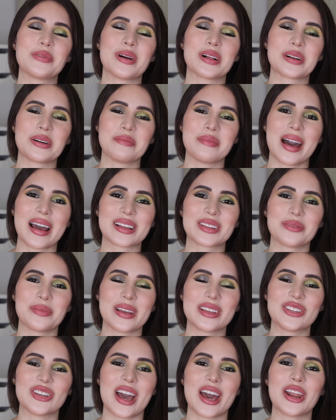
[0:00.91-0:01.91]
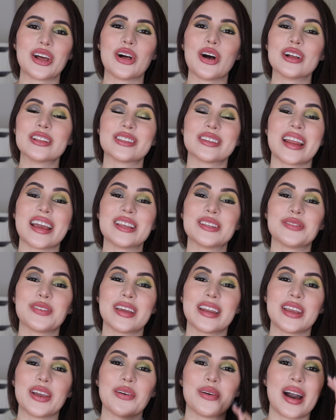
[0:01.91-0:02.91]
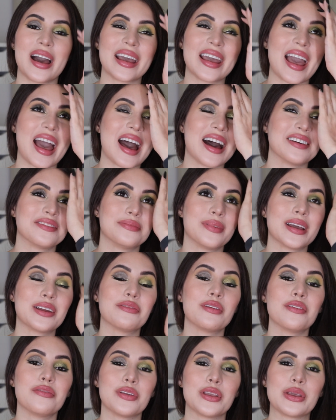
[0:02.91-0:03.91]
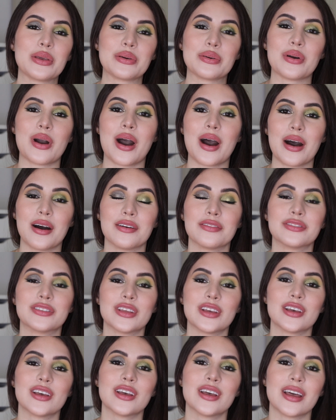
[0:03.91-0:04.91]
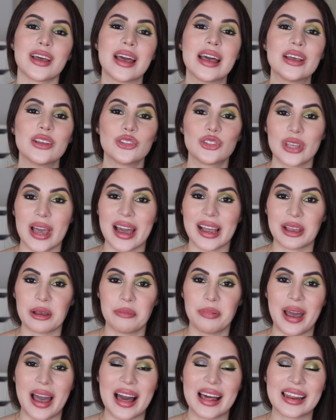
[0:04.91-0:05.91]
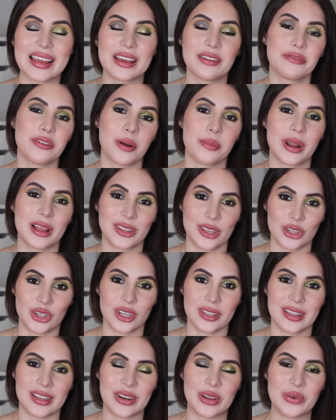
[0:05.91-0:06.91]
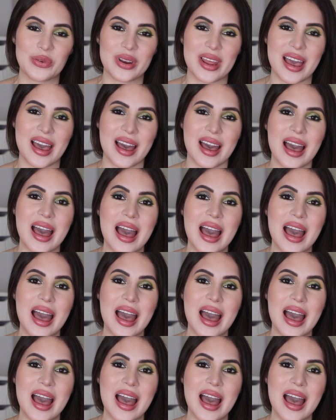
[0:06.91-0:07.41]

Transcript: Welcome back to my channel. On today's video, I have my review of the Yucca palette from Natasha Denona.